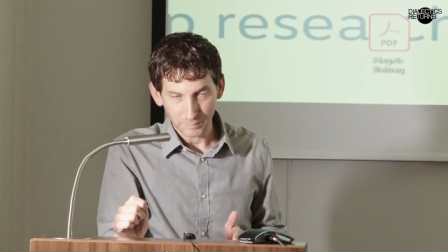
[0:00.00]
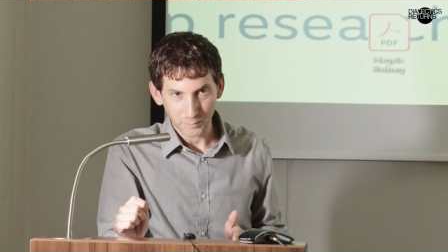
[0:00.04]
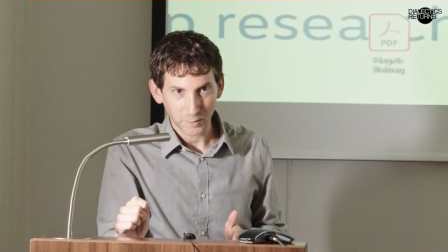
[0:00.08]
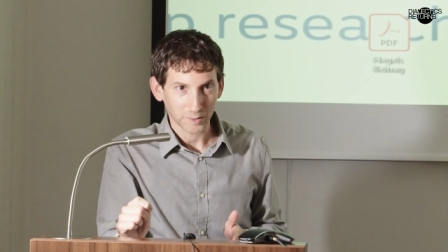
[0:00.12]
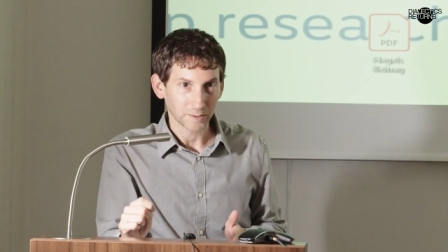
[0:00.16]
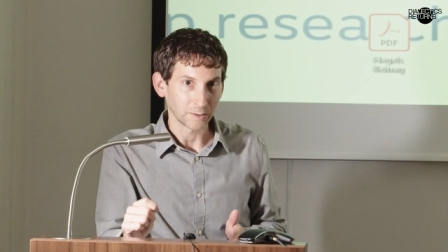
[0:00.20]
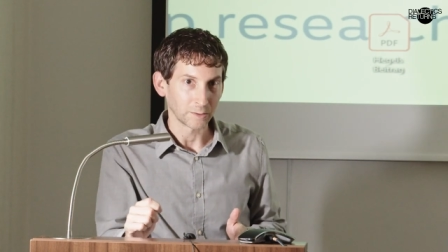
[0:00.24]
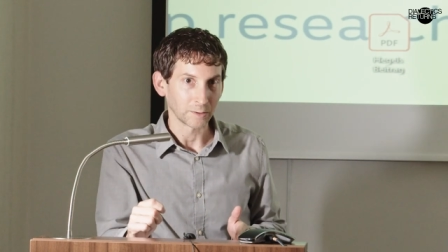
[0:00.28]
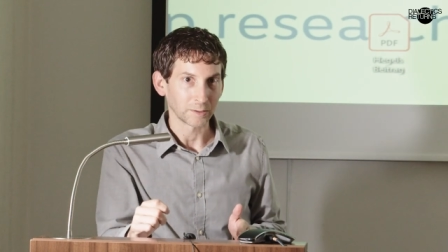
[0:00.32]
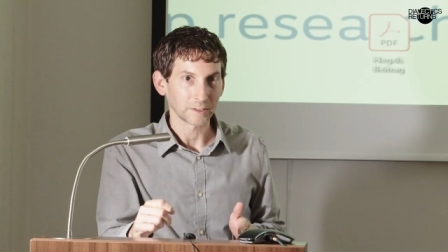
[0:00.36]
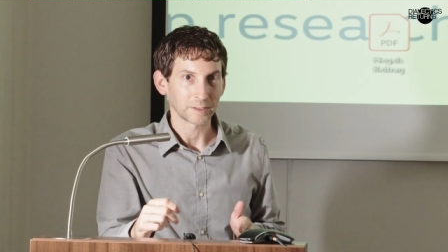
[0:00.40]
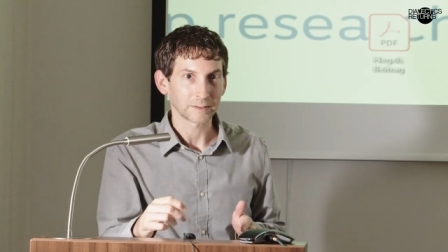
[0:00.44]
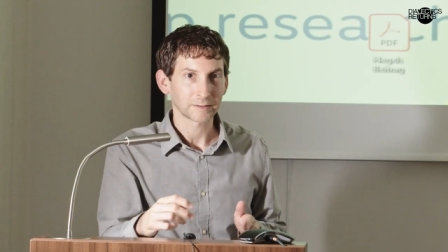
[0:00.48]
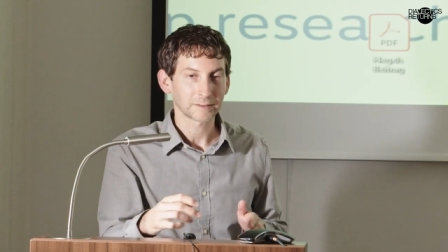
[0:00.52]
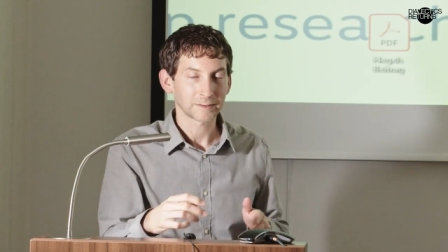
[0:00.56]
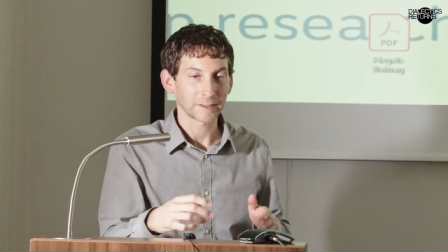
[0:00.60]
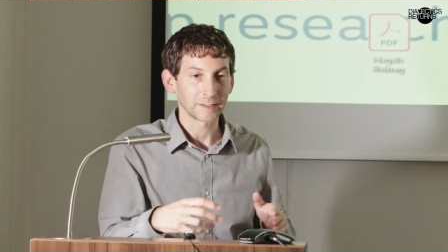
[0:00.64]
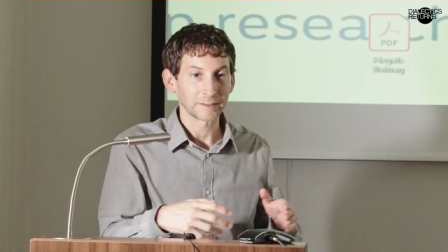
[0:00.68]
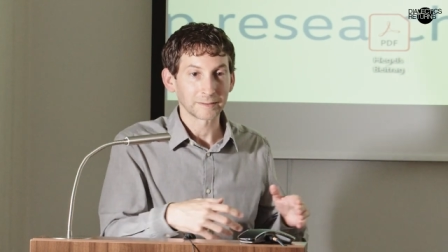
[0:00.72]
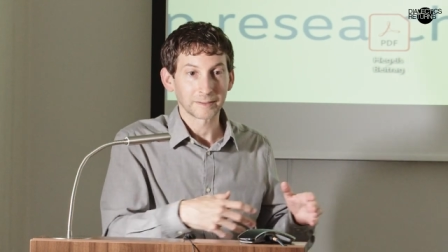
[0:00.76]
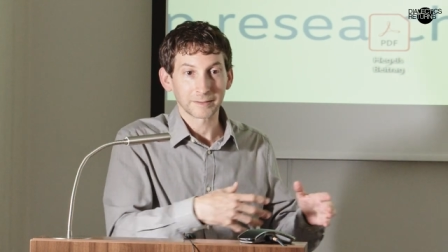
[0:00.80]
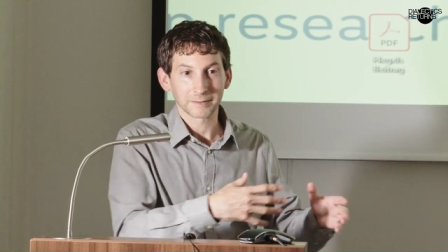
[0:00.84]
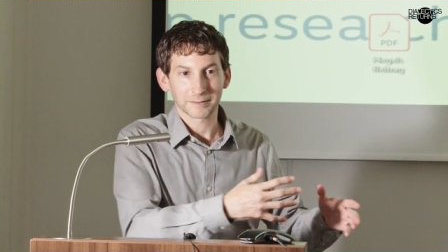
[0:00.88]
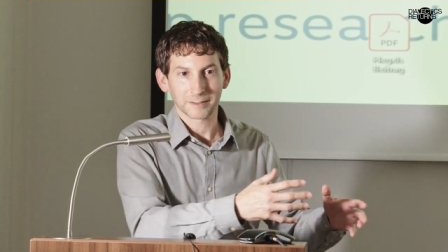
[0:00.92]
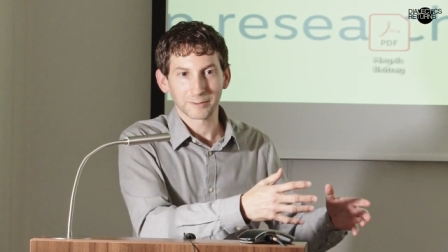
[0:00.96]
so he
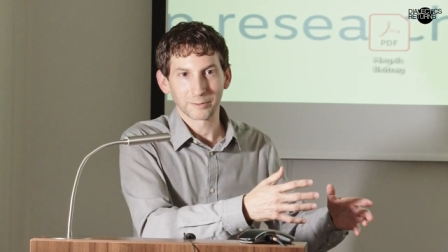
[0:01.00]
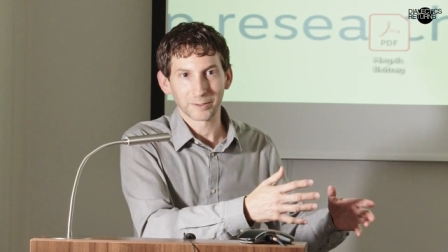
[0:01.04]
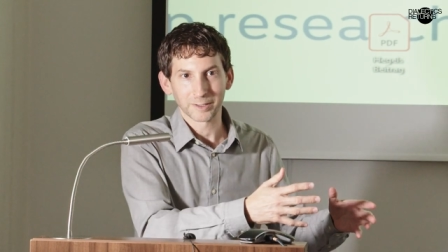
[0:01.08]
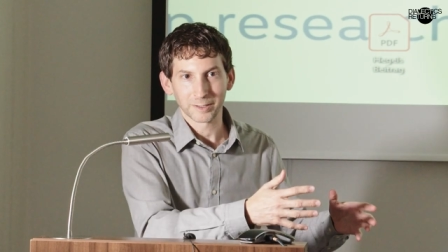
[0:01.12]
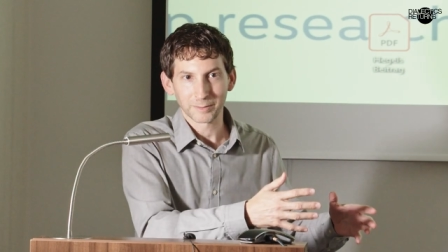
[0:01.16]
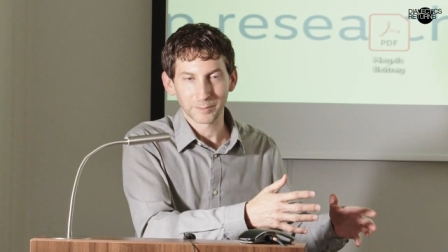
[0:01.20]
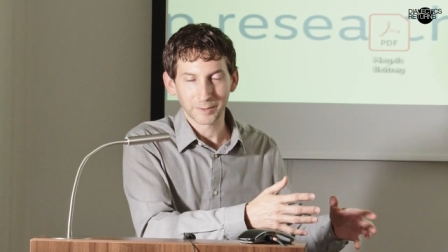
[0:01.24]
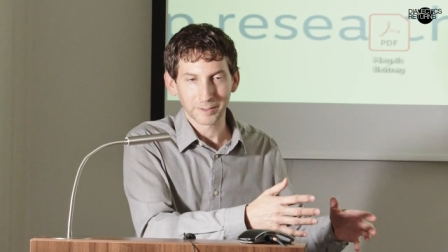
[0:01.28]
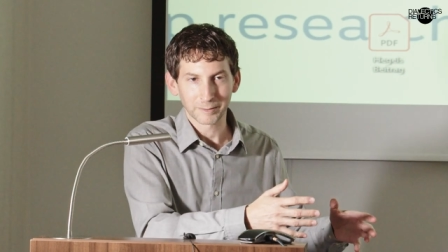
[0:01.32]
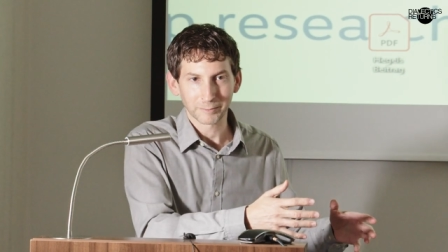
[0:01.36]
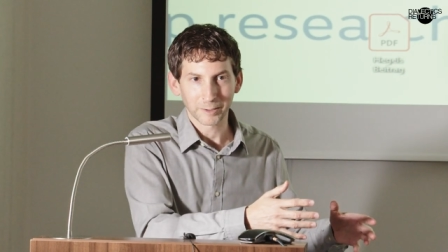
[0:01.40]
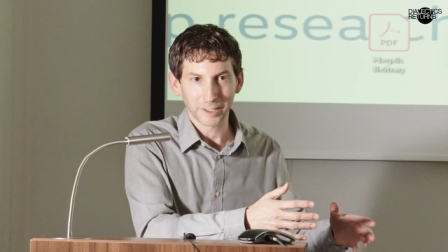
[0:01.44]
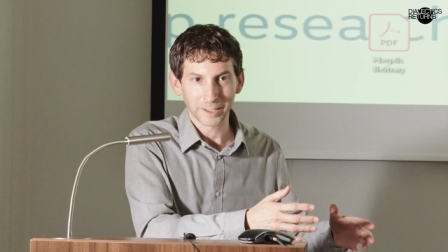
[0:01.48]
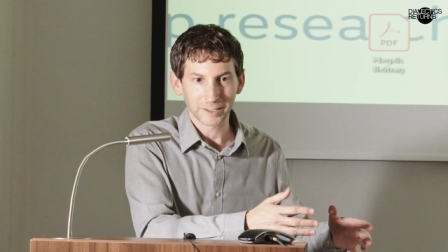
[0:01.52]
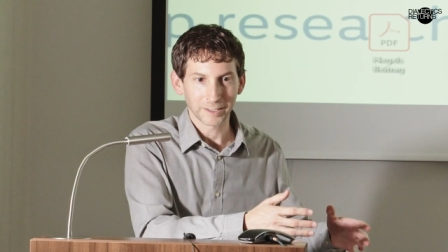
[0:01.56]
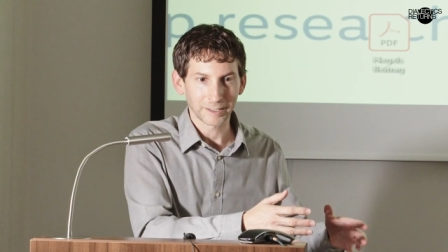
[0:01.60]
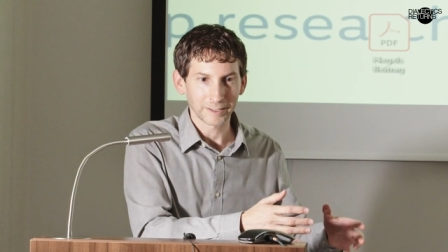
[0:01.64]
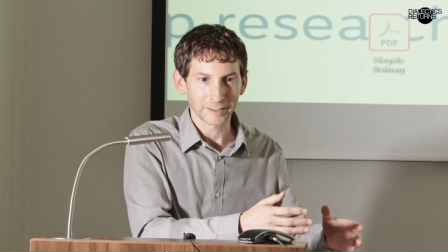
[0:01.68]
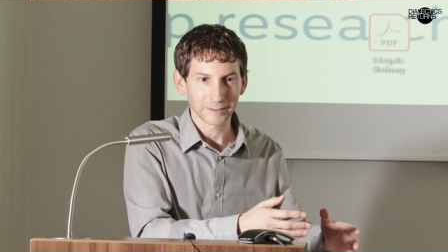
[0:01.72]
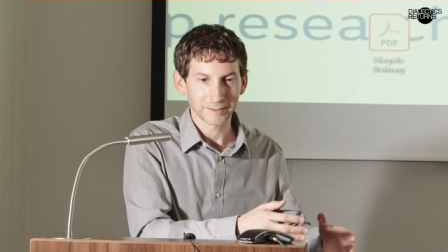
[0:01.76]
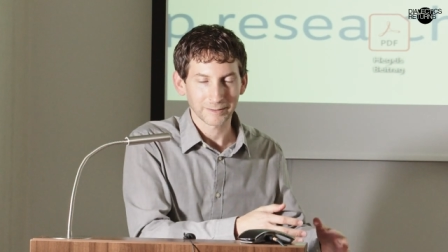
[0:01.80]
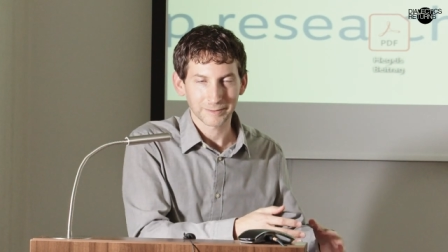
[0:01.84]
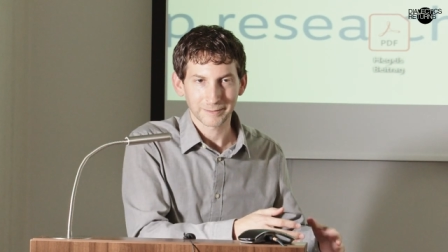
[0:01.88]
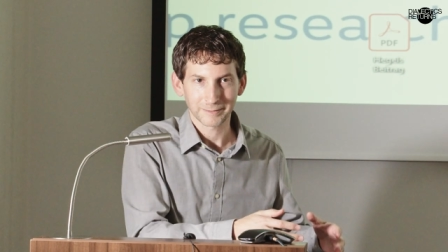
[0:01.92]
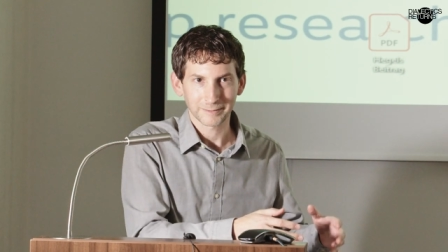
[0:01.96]
says he's going to be
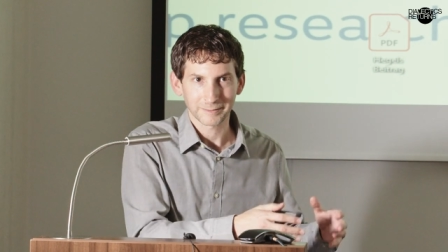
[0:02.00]
writing